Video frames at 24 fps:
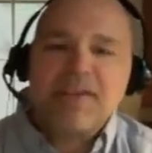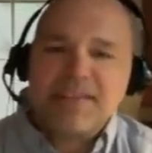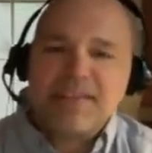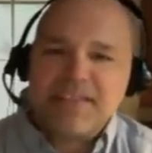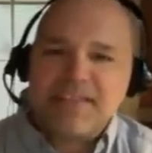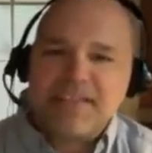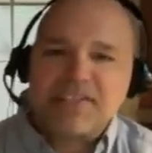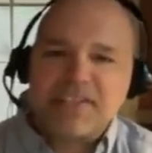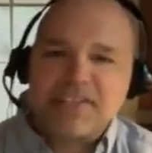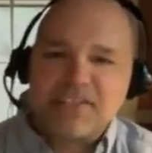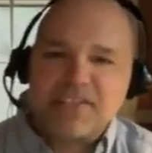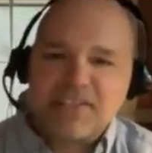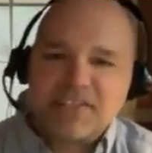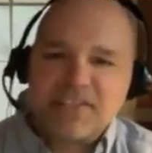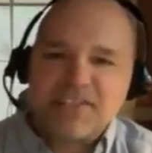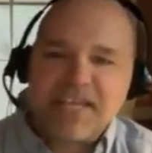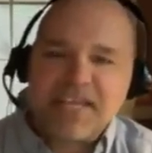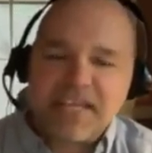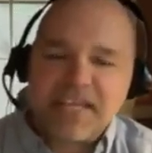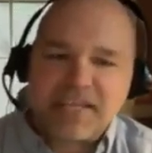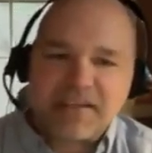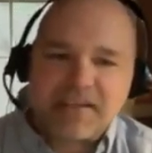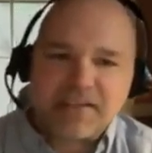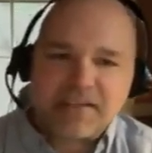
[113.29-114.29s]
things at
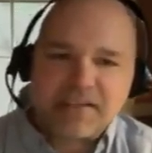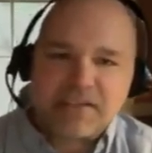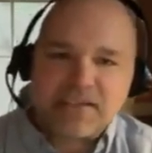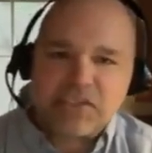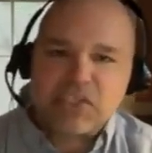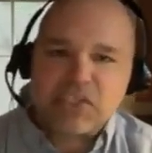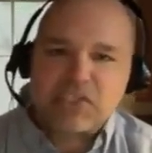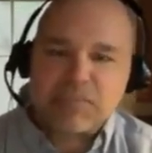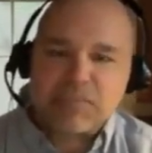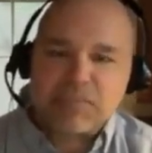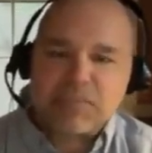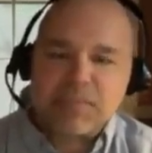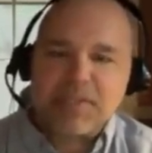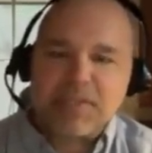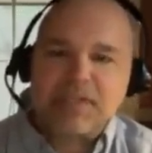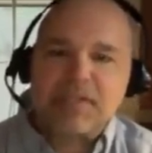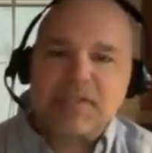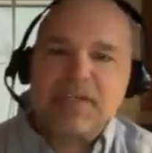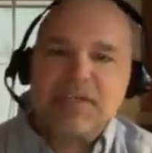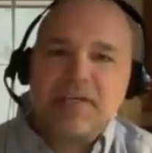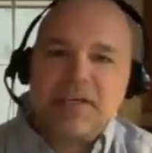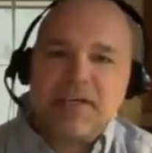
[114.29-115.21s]
stake than just being